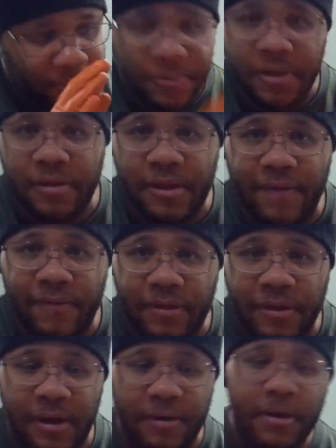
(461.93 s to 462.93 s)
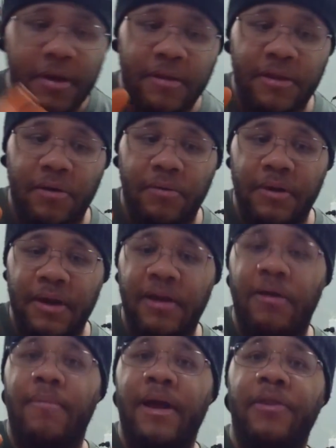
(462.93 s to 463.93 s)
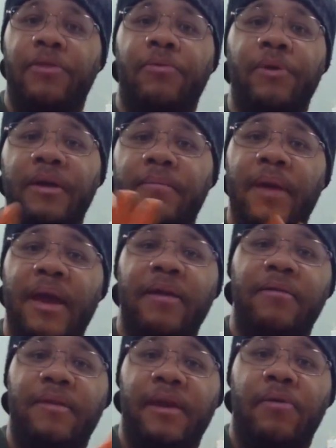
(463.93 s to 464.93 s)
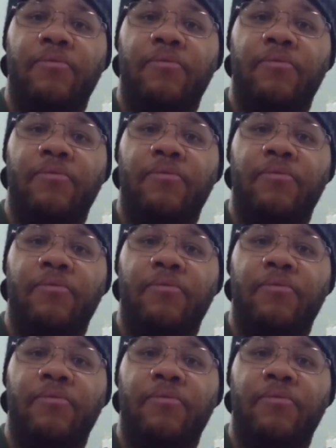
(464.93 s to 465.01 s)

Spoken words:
This stuff is good. So here are my 3 main tier